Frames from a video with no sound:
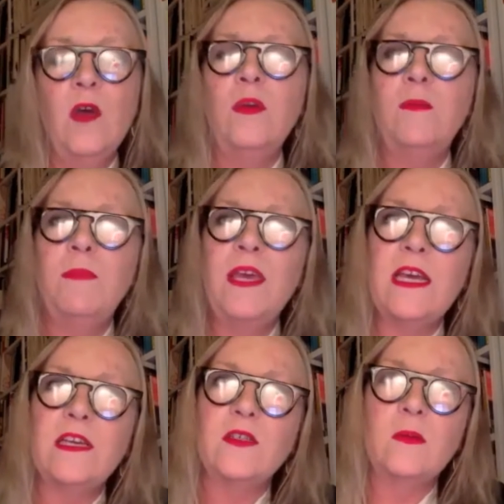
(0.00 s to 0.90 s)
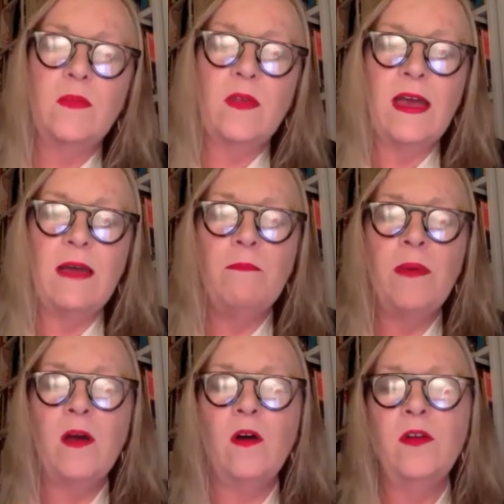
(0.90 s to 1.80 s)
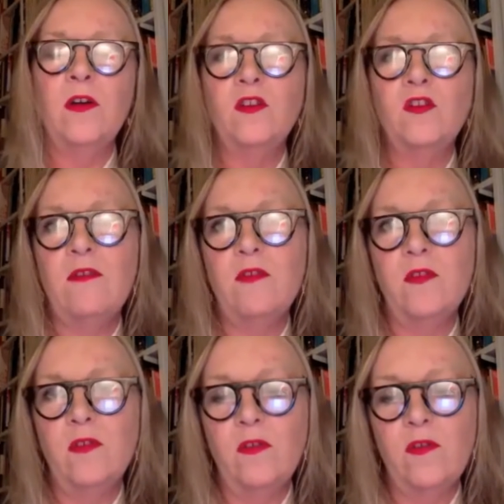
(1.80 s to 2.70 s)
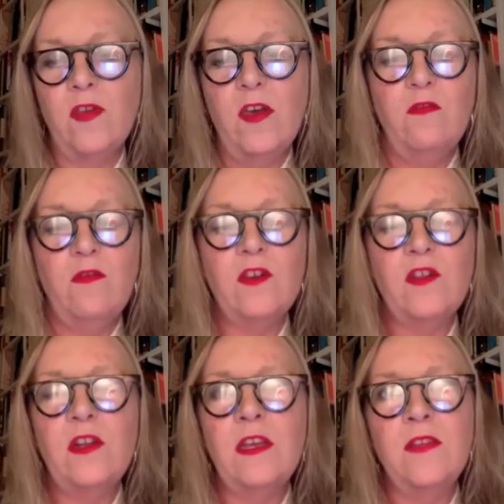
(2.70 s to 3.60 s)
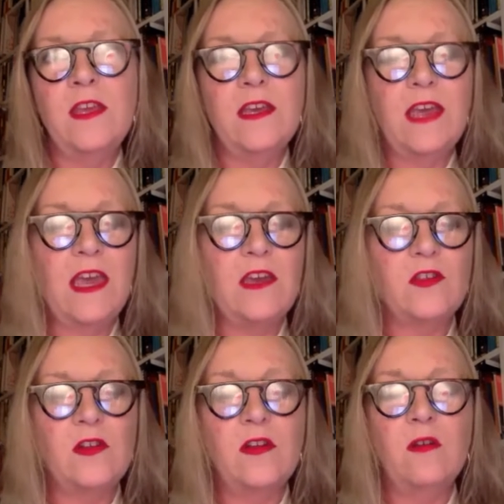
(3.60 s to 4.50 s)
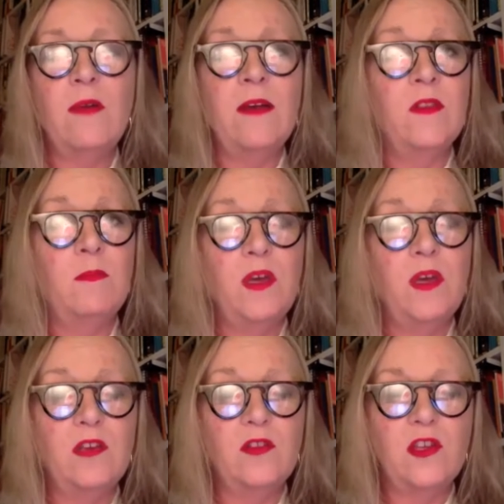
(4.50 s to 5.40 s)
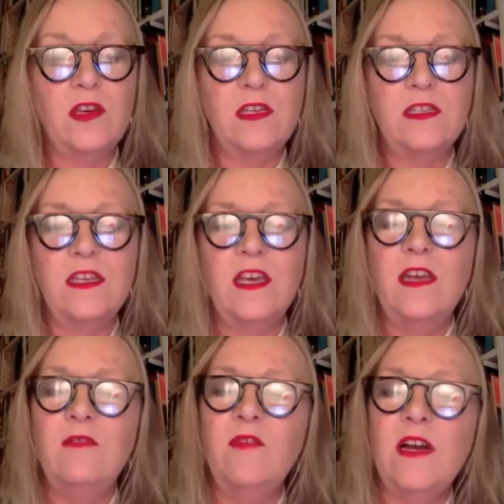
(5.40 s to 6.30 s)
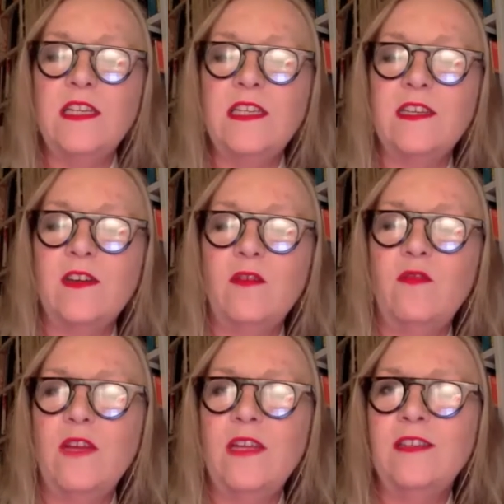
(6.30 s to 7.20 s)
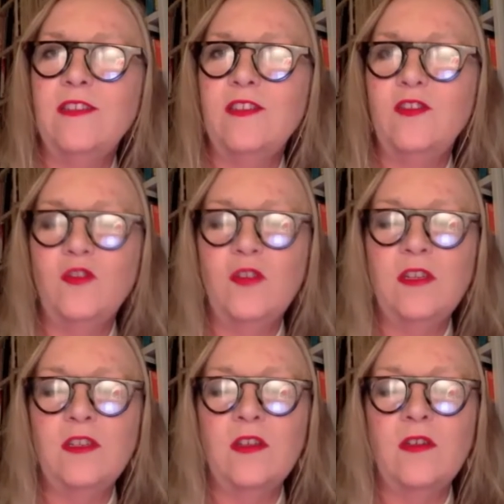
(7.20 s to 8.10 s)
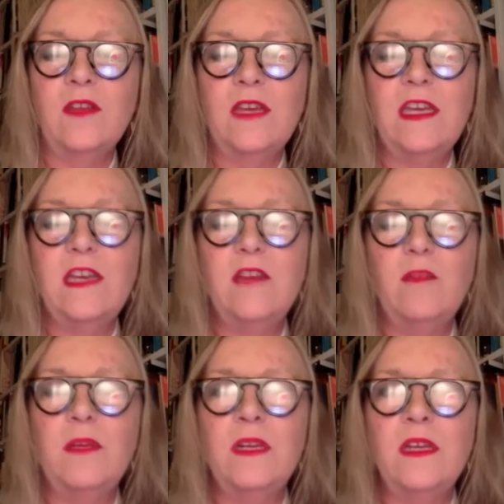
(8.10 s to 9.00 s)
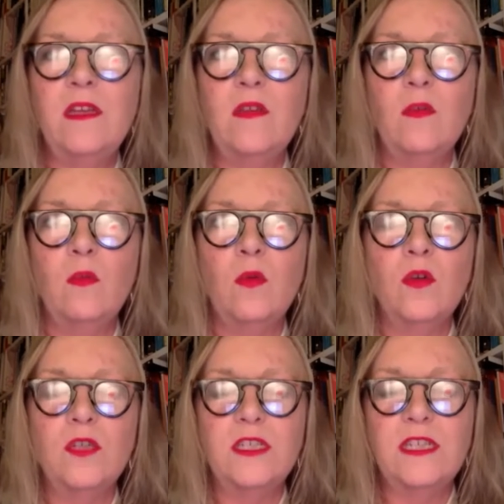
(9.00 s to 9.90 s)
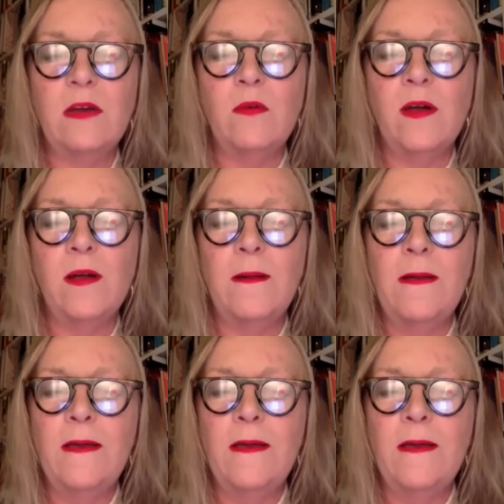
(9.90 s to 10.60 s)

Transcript: We'd picked up the hamper on our travels, fashioning the occasion around the purchase, inviting our friends to join us on the heath beneath the water tower,